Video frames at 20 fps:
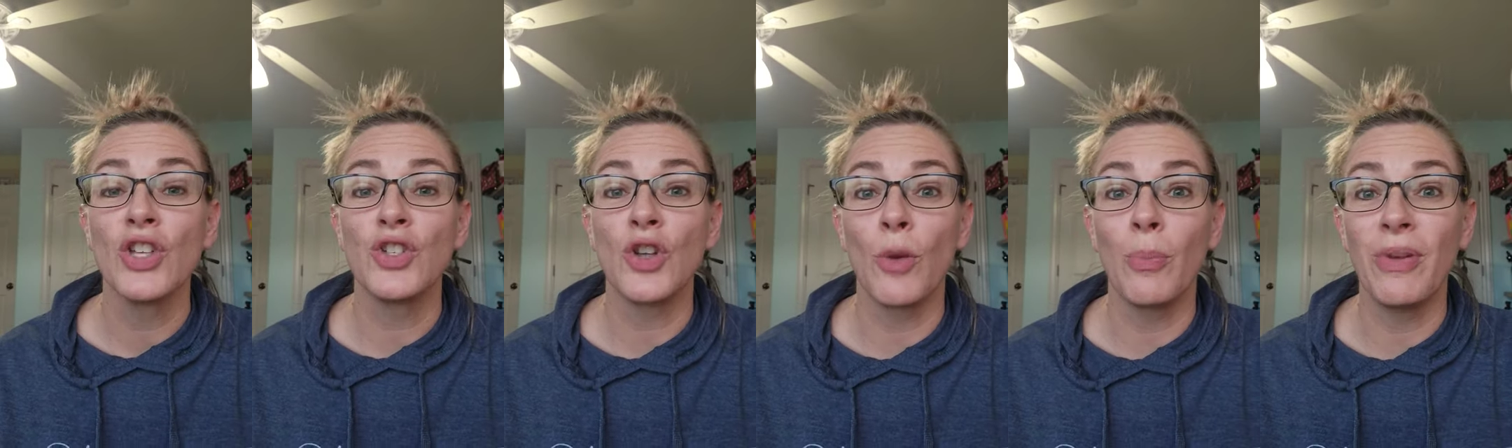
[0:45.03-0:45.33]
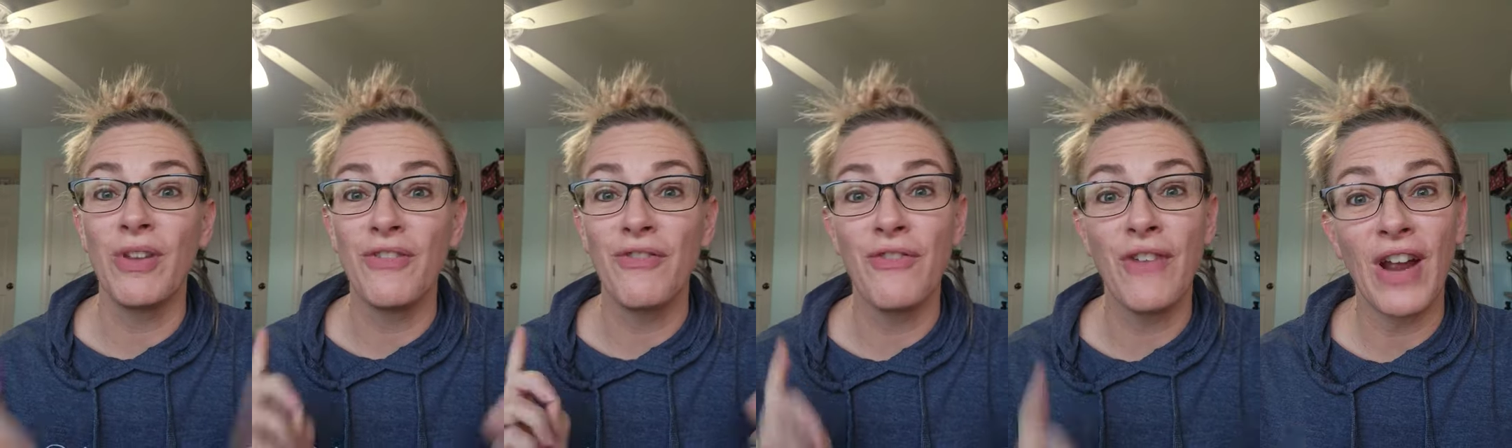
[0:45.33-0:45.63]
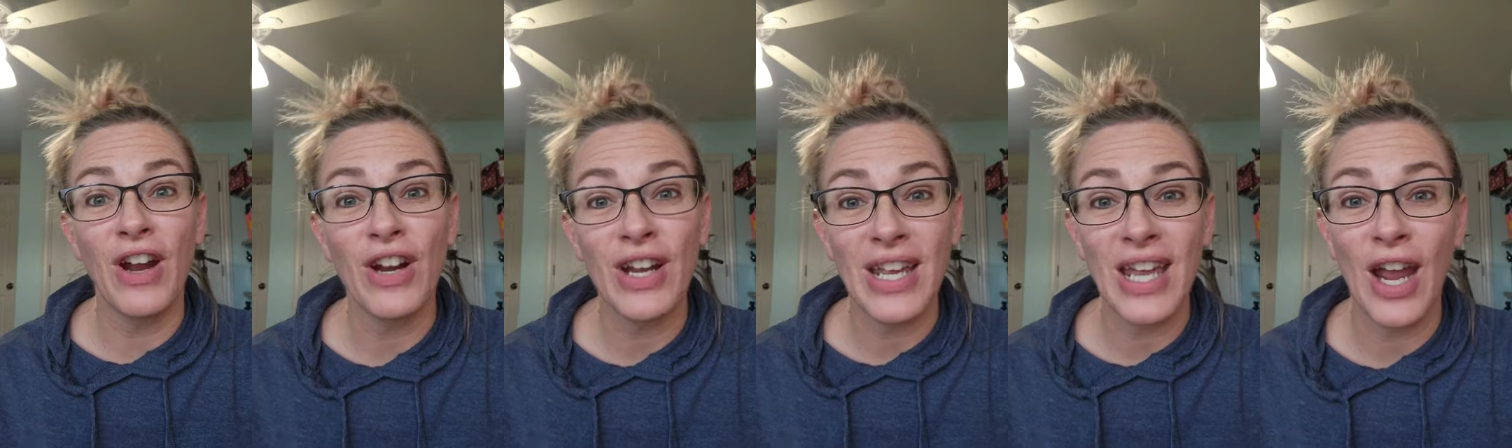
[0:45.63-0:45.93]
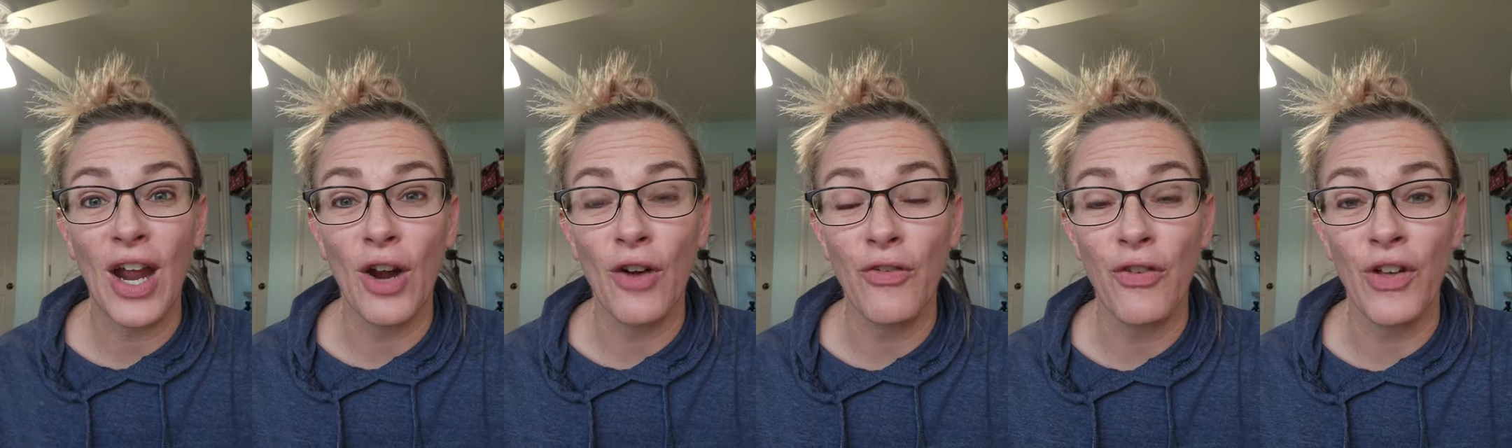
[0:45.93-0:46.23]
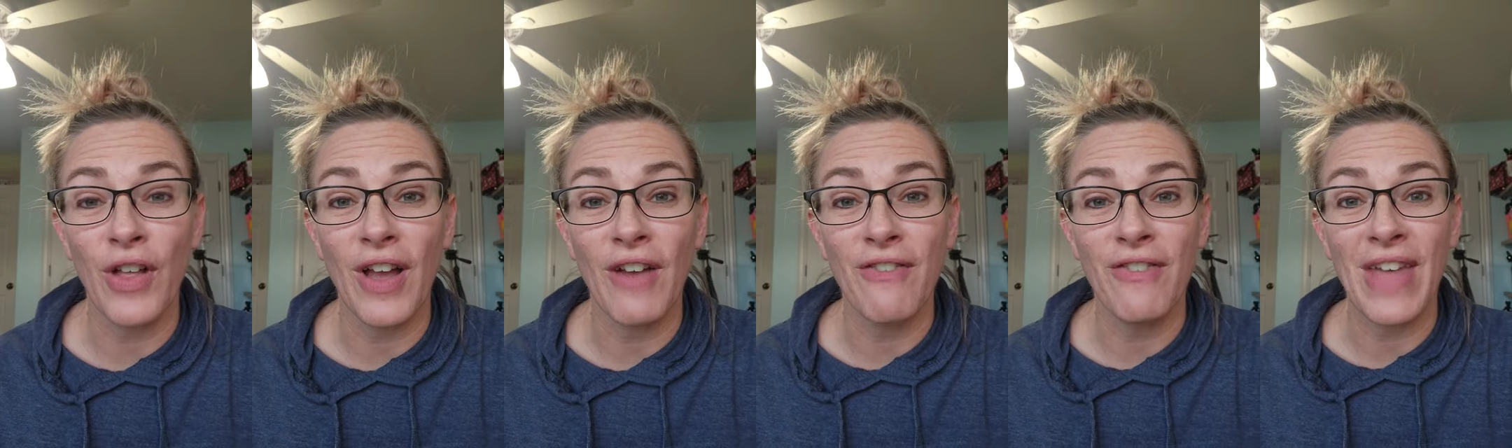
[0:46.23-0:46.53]
So be very
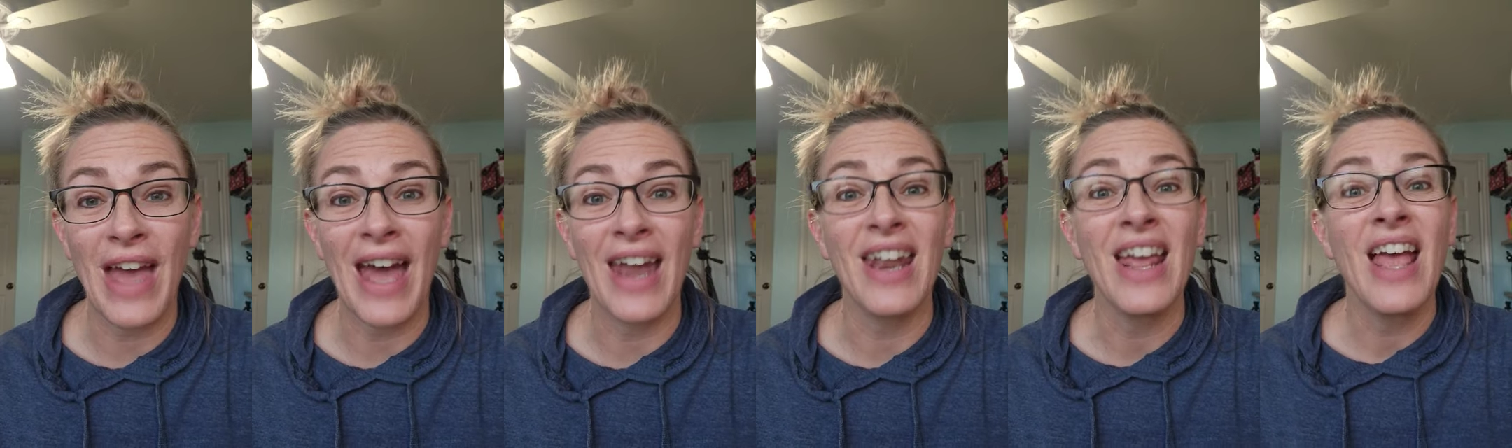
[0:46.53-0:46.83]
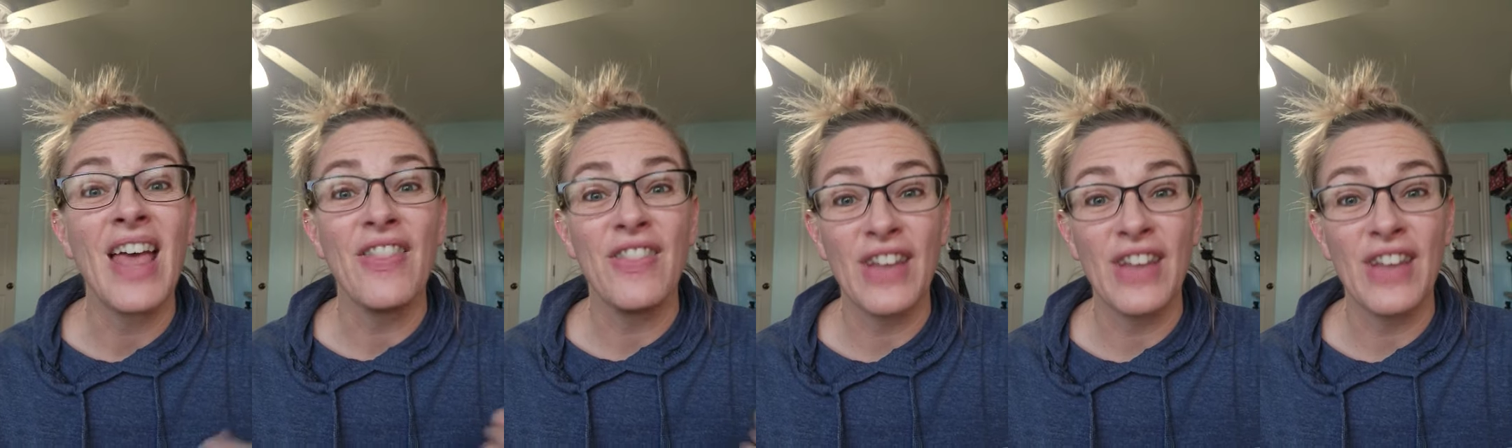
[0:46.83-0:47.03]
careful of that.